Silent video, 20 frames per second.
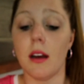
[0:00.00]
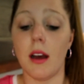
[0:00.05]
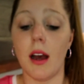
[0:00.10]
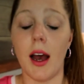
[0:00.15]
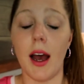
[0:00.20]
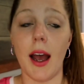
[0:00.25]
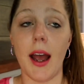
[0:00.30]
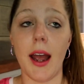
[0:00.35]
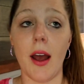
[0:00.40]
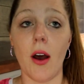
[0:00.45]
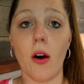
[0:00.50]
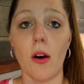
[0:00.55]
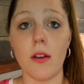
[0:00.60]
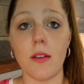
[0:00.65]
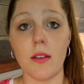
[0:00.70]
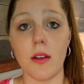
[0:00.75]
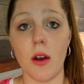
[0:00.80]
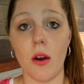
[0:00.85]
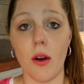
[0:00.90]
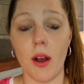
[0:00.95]
I
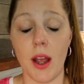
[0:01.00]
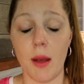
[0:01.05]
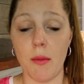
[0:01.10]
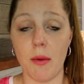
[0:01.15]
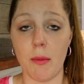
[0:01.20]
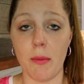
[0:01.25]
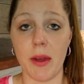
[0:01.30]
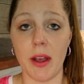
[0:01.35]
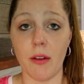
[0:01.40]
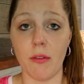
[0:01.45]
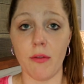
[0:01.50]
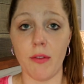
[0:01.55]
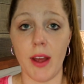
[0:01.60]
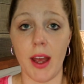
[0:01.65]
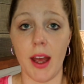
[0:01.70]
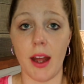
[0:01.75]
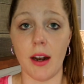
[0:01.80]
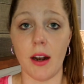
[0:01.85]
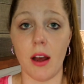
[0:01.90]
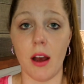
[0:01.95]
also am a big
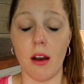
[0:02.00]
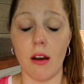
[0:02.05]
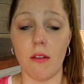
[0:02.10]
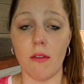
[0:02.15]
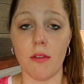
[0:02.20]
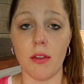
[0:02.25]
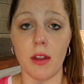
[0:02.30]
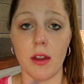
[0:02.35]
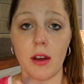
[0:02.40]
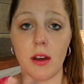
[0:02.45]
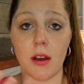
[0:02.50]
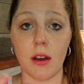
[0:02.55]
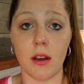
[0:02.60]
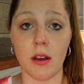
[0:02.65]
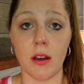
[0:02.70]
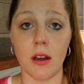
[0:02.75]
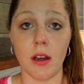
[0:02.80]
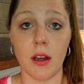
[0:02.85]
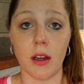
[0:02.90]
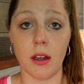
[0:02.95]
fan of the
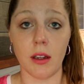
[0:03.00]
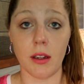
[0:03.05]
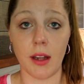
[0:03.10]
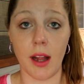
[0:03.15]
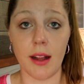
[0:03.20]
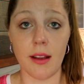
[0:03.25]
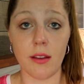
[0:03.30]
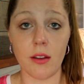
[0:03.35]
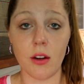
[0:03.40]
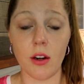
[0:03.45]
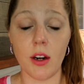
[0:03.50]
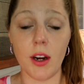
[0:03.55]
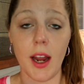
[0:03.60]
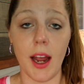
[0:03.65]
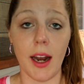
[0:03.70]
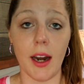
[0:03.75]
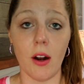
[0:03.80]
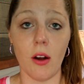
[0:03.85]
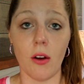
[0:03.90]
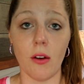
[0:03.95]
cleanser
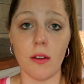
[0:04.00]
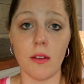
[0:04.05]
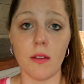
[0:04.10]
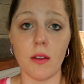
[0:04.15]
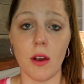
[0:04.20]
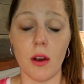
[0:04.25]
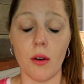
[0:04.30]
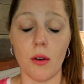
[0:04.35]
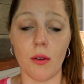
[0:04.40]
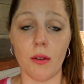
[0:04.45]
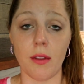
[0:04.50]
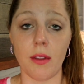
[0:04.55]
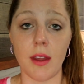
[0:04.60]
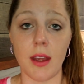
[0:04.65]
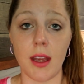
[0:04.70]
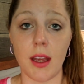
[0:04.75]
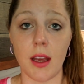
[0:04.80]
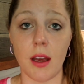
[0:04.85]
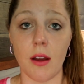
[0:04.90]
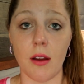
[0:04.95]
and also
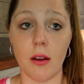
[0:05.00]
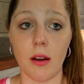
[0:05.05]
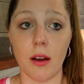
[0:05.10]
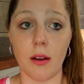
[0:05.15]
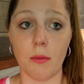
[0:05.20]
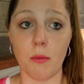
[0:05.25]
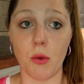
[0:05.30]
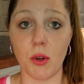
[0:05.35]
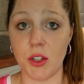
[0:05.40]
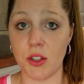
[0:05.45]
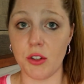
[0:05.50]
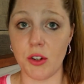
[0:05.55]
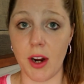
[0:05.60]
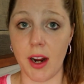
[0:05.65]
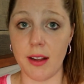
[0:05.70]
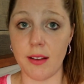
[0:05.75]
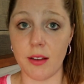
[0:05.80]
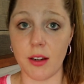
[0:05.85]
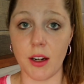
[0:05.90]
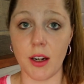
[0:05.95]
the
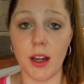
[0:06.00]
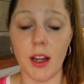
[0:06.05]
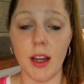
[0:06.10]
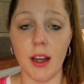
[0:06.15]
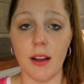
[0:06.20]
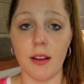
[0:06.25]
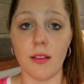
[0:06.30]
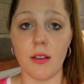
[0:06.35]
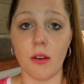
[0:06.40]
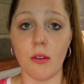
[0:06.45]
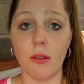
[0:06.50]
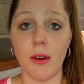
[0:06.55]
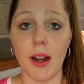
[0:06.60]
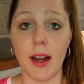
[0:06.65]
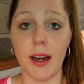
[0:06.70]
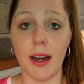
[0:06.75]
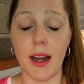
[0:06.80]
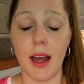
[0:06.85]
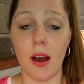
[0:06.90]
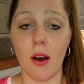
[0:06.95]
moisturizer. So
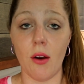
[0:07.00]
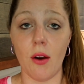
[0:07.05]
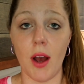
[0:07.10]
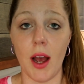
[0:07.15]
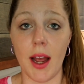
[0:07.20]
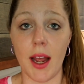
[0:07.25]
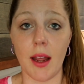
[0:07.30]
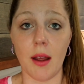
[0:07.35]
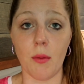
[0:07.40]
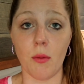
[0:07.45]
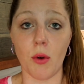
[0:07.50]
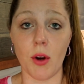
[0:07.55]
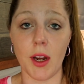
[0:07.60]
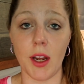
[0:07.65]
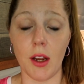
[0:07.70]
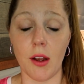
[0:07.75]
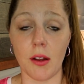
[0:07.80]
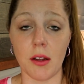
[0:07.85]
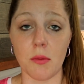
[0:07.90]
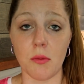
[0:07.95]
right now I am
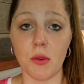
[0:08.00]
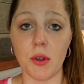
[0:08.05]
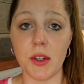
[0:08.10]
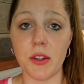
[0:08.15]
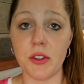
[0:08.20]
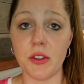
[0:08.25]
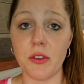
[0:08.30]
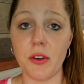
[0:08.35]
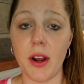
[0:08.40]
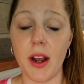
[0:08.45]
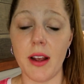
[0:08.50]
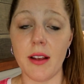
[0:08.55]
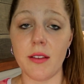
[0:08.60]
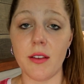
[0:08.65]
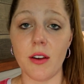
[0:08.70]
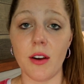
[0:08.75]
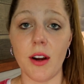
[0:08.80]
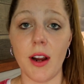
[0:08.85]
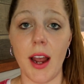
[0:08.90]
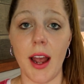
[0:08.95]
working on a
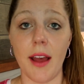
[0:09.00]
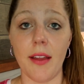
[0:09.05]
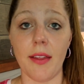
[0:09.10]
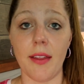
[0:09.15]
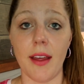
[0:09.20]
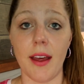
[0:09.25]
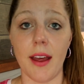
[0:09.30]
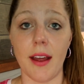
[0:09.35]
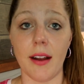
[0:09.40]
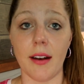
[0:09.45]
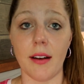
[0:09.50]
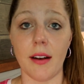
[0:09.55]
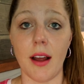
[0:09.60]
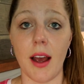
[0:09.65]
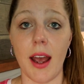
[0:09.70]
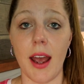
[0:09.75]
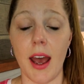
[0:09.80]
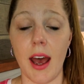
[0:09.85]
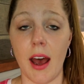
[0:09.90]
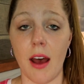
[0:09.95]
moisturizer and then
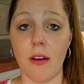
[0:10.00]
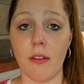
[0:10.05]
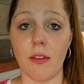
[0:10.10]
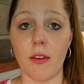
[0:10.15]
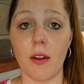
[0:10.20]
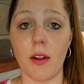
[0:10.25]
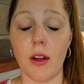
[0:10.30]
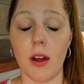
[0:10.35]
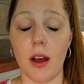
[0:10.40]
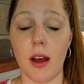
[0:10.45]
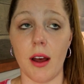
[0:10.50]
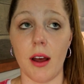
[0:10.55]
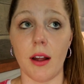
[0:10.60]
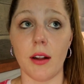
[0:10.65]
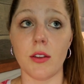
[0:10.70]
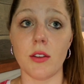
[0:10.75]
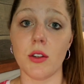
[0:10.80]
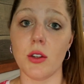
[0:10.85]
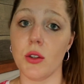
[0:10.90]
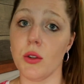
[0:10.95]
I have uh,
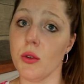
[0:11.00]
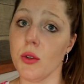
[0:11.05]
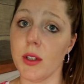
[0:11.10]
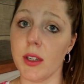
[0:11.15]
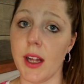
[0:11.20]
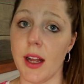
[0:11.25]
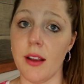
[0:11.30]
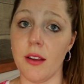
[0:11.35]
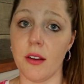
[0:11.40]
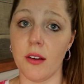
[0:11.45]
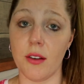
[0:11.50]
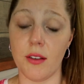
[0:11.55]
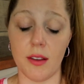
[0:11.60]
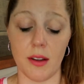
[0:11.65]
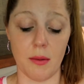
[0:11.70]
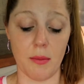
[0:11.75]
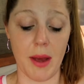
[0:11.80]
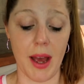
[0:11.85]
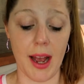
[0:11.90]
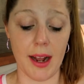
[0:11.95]
two cleansers
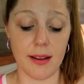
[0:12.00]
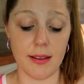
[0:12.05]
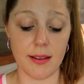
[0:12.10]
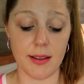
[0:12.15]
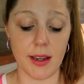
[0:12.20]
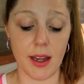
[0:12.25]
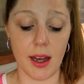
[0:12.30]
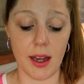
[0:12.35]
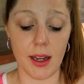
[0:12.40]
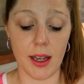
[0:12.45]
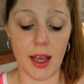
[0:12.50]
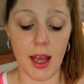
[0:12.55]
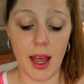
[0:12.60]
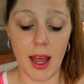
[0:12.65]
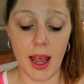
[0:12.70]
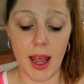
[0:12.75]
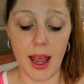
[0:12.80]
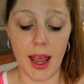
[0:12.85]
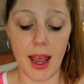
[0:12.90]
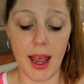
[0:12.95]
in back stock
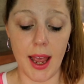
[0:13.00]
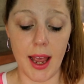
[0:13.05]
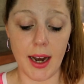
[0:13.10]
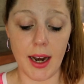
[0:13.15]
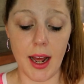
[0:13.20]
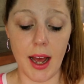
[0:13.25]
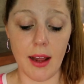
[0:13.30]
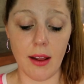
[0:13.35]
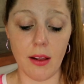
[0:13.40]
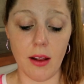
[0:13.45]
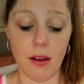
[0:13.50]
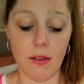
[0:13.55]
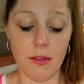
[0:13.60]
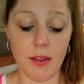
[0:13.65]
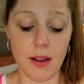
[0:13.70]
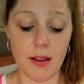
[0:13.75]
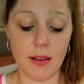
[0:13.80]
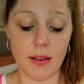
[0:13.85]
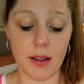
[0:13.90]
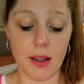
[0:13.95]
and I love
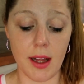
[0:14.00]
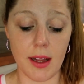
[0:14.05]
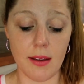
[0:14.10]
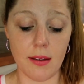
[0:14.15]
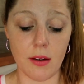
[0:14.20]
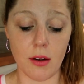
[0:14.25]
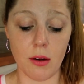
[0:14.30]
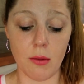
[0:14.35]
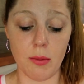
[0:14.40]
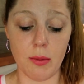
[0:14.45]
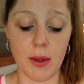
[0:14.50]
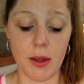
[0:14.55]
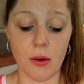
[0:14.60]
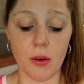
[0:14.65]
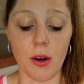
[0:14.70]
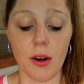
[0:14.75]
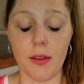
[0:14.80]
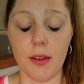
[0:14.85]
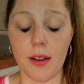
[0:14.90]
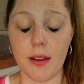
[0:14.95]
this cleanser
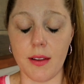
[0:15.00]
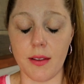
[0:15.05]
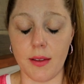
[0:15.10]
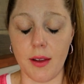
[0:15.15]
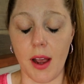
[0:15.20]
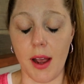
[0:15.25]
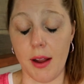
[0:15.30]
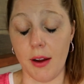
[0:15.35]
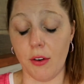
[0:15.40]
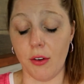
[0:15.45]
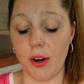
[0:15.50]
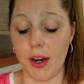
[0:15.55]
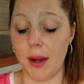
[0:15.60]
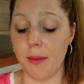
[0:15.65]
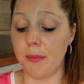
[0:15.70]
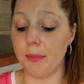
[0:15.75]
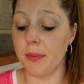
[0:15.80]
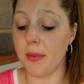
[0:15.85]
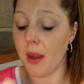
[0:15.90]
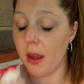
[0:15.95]
or this eye
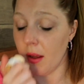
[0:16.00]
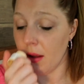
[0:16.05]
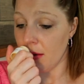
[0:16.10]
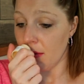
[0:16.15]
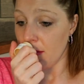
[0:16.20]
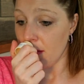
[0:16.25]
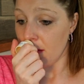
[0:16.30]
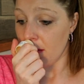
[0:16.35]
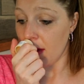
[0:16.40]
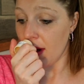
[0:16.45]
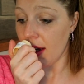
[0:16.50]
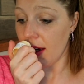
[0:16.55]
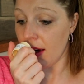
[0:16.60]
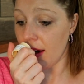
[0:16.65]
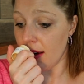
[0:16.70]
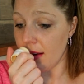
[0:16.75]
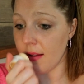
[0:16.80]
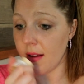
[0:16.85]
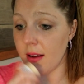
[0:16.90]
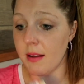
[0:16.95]
cream
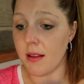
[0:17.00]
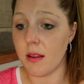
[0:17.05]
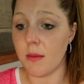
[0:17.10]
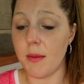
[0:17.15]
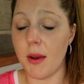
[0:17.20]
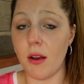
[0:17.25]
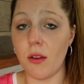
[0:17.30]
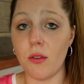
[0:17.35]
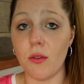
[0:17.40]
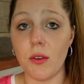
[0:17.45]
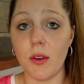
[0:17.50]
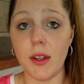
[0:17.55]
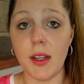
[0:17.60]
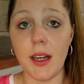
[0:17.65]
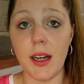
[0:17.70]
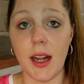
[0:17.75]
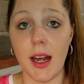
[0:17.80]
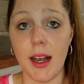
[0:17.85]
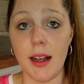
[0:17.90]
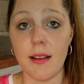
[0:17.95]
because it smells
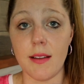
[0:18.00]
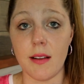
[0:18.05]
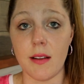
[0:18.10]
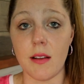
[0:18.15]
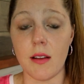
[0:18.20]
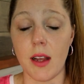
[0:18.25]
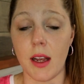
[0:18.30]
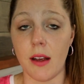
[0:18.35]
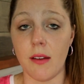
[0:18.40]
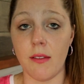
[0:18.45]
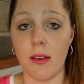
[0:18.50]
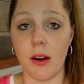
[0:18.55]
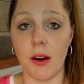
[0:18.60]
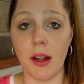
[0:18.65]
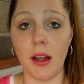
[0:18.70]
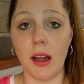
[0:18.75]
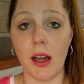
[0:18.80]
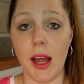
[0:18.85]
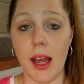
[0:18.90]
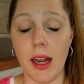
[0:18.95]
really nice. It's like a
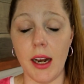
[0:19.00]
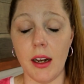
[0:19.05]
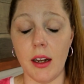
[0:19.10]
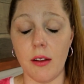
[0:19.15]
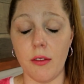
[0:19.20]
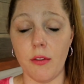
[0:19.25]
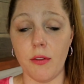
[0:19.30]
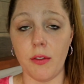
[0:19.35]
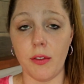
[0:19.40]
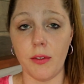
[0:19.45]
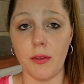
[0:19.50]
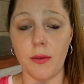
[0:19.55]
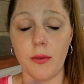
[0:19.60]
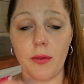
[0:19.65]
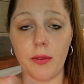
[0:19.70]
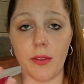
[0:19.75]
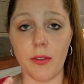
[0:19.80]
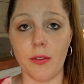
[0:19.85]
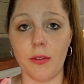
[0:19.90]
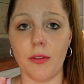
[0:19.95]
very light
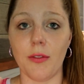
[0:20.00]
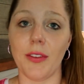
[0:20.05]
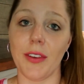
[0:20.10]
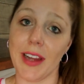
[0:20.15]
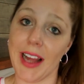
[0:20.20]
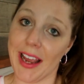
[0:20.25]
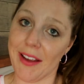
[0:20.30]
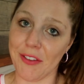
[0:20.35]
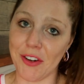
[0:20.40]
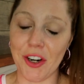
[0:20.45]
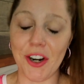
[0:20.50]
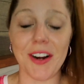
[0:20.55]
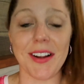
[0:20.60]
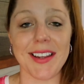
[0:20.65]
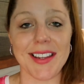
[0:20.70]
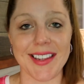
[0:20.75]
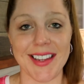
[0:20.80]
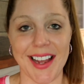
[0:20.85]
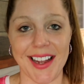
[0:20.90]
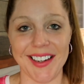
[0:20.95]
flavor
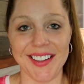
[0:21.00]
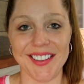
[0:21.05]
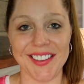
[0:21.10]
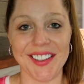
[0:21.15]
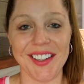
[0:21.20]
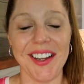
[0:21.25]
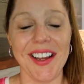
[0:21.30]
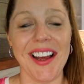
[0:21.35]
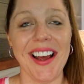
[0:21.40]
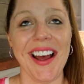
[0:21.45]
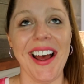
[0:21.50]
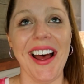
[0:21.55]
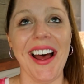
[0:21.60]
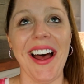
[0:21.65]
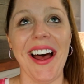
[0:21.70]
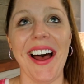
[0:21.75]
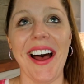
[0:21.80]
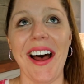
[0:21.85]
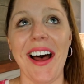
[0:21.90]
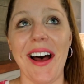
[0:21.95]
scent.
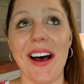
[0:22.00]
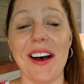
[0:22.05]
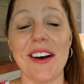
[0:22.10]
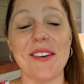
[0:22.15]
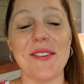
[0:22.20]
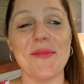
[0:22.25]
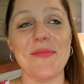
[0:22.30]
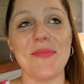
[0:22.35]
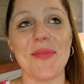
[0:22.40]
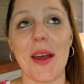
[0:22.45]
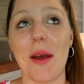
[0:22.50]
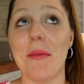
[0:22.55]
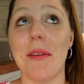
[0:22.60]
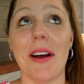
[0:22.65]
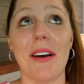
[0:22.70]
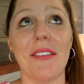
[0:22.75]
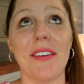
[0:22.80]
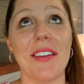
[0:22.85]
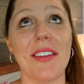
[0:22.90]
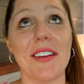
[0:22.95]
Um, I'm
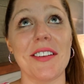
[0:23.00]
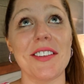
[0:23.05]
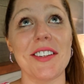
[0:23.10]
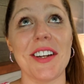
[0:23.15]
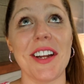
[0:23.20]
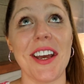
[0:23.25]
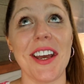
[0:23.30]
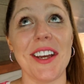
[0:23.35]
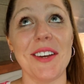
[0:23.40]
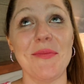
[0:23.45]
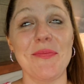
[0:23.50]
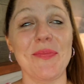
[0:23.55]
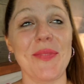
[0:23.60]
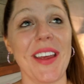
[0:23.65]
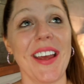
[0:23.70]
not with it today.